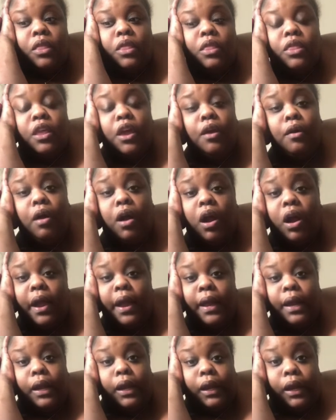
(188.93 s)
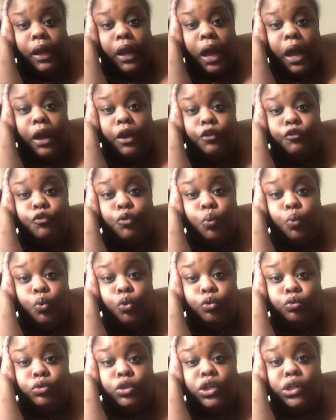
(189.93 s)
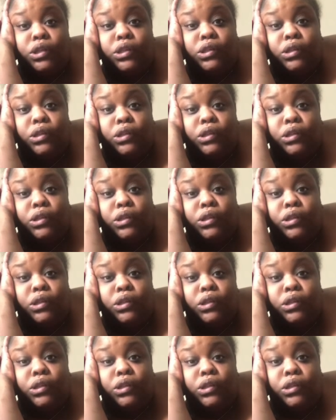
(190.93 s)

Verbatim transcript: there are a lot of wounded